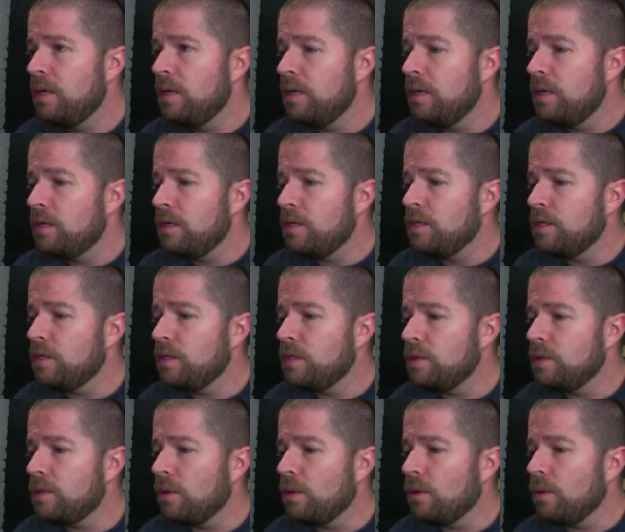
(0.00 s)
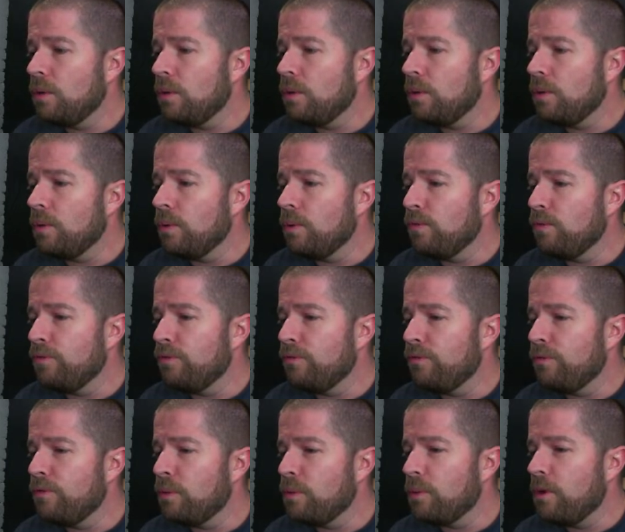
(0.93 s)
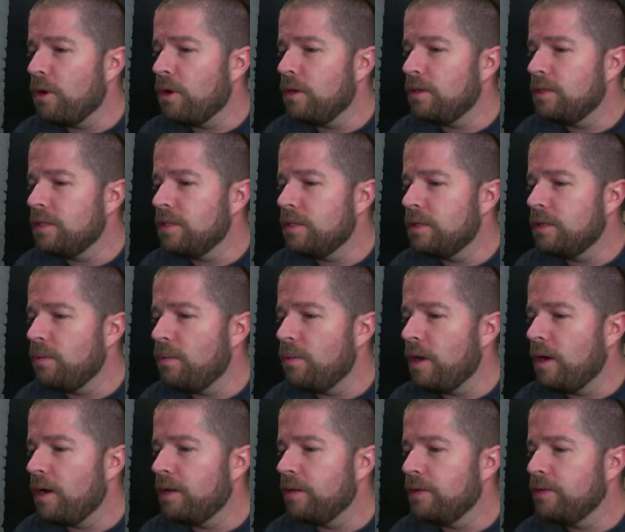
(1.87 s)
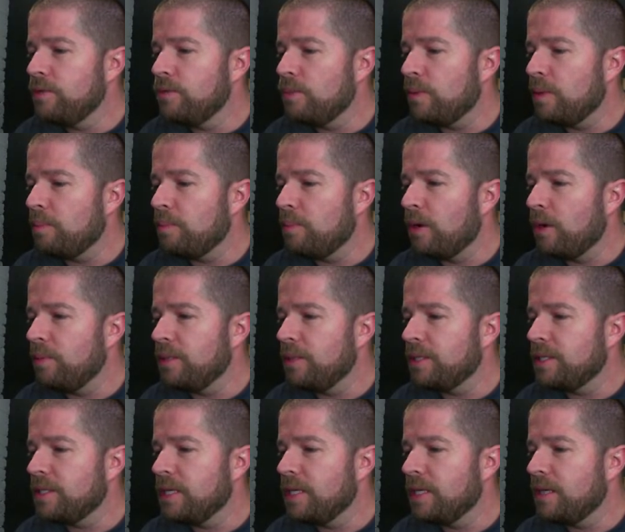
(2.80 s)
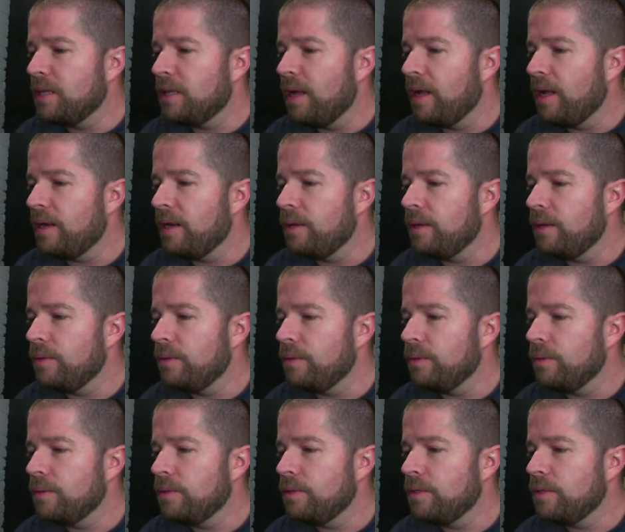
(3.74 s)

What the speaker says: So Ferocity of the Wilds, we probably take that out.